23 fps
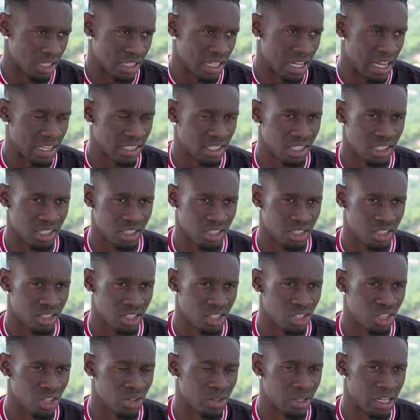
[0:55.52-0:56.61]
it's nice to
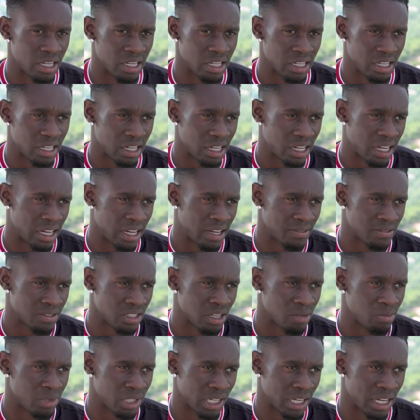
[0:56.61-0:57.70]
know that I have
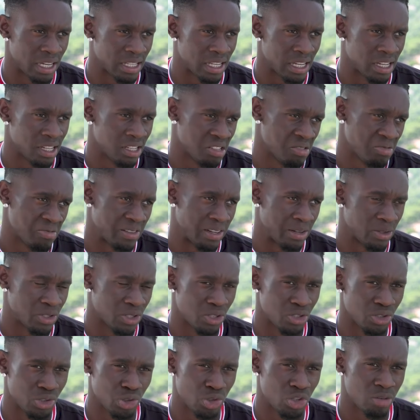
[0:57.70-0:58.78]
somebody like that. If I
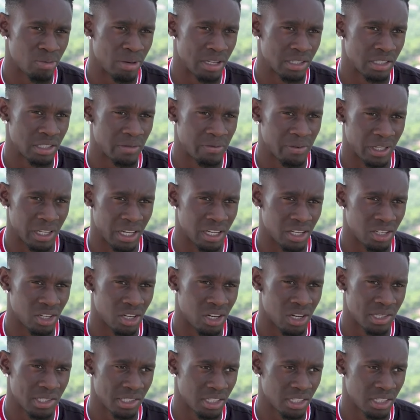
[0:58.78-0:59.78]
was unsure about something, I could